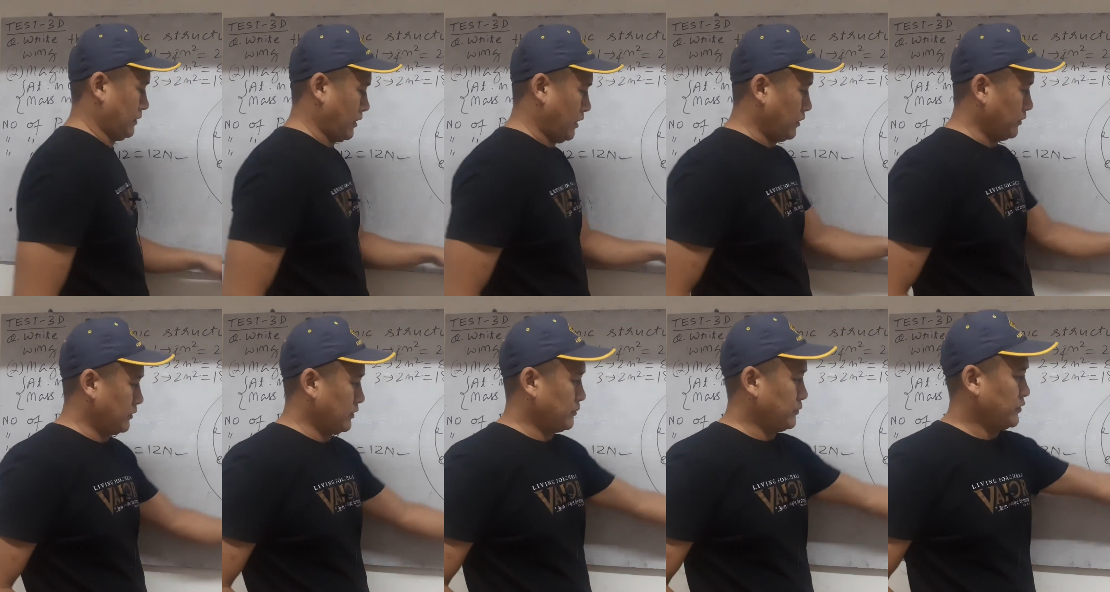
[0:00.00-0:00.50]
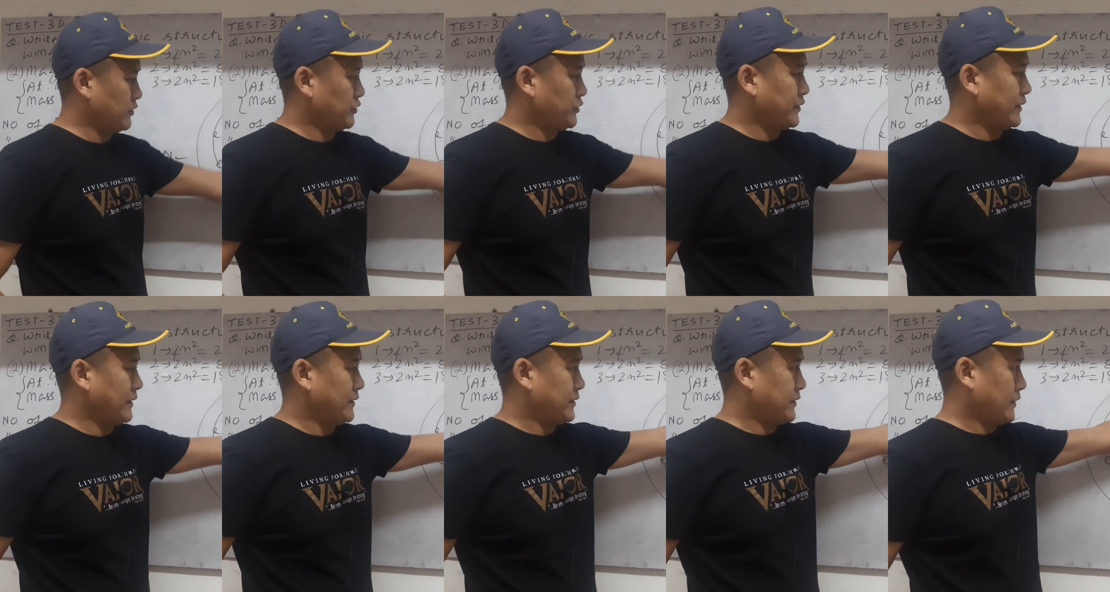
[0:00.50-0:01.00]
the outermost
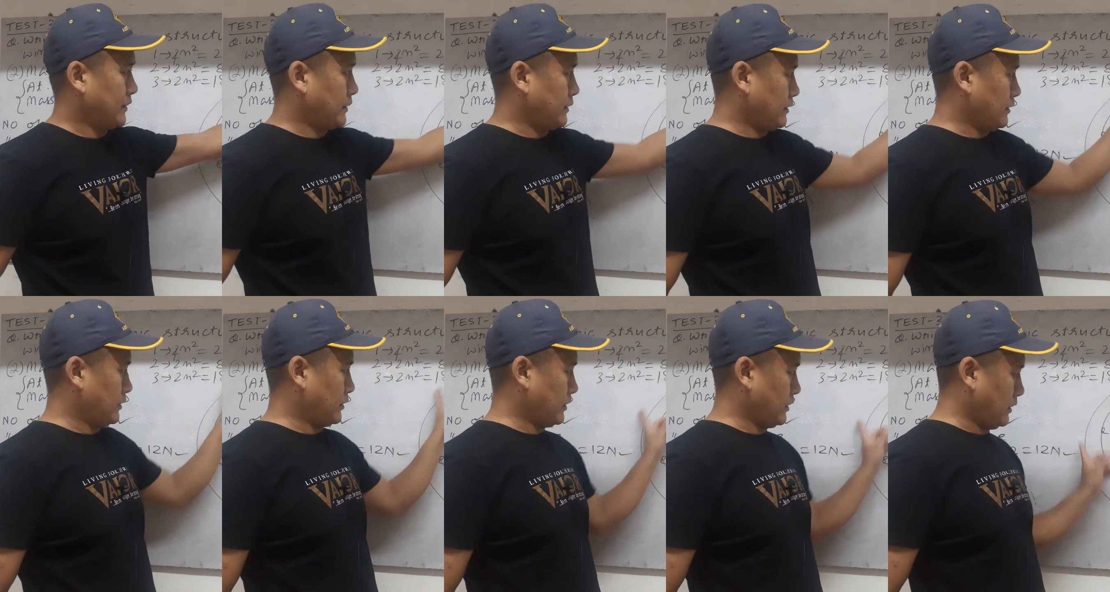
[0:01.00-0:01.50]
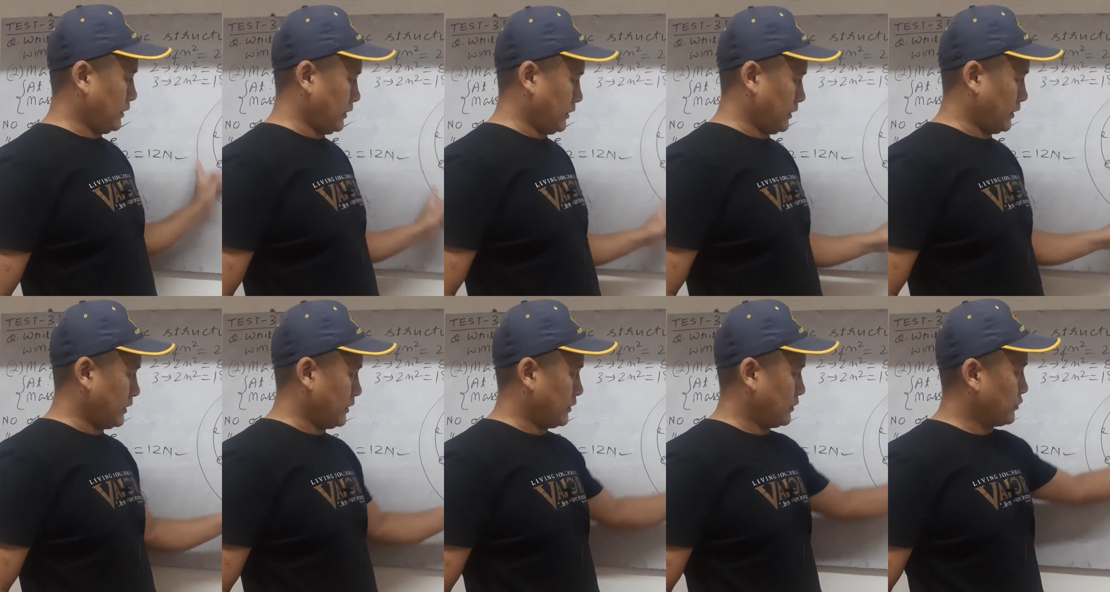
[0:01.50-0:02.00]
shell is the third shell and
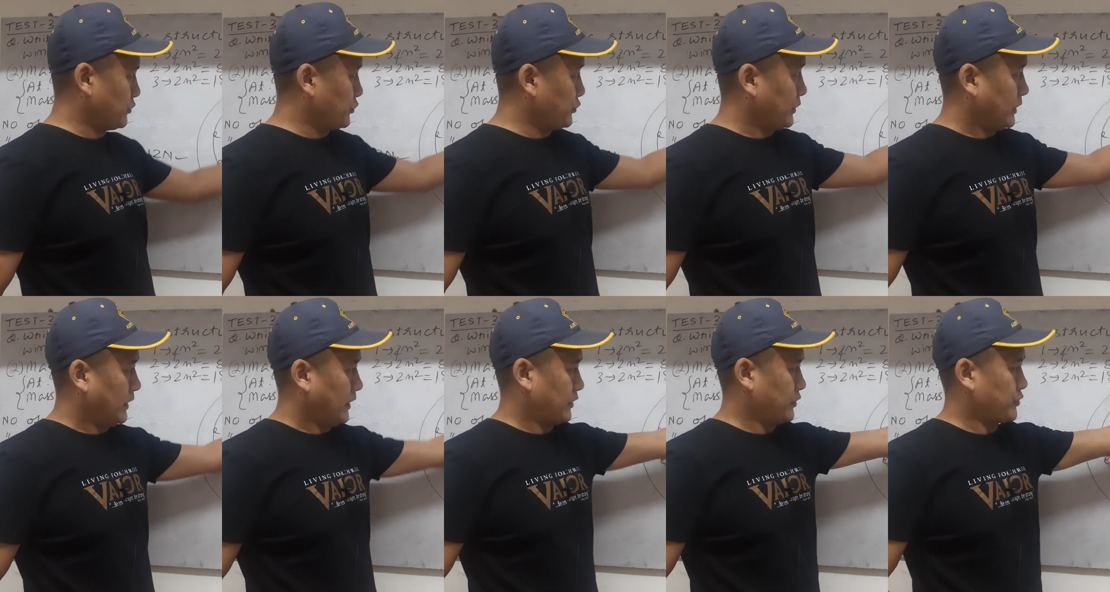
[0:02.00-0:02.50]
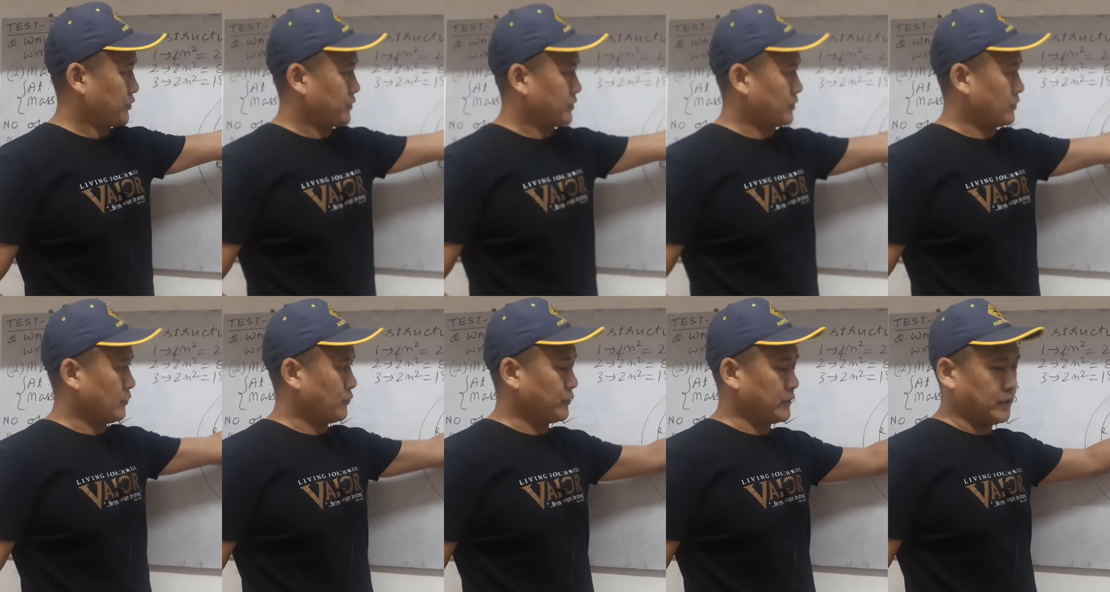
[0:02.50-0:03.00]
it has two electrons
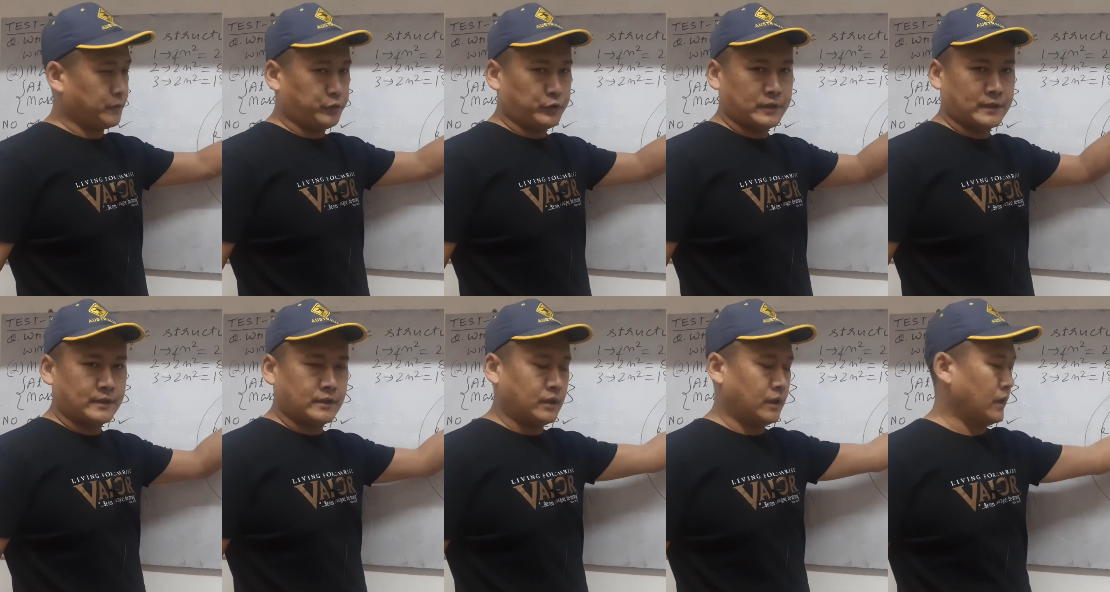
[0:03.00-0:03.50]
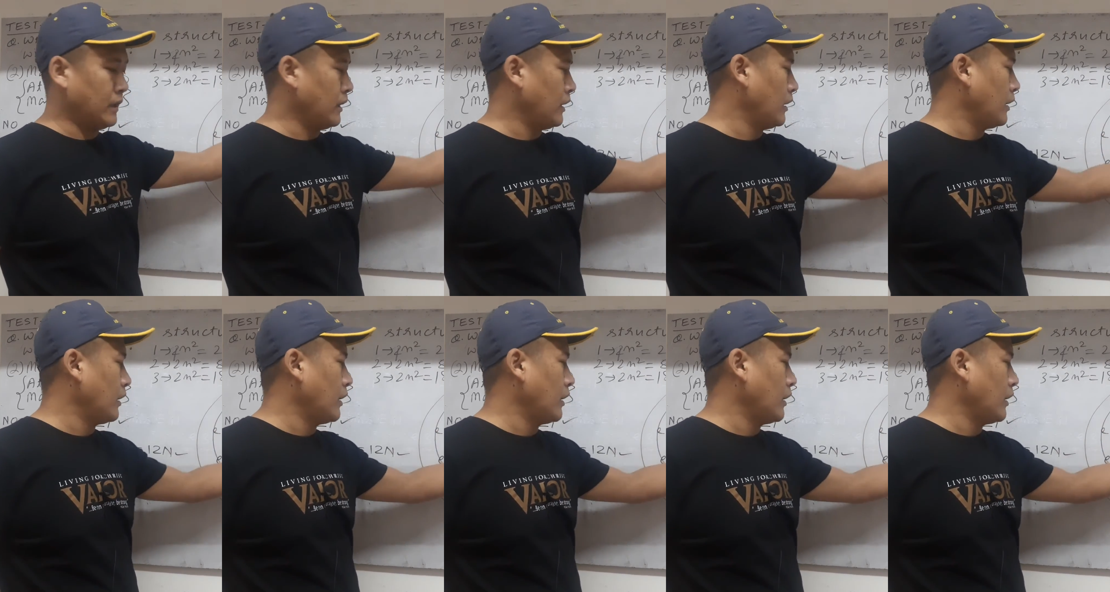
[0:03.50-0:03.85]
so we will say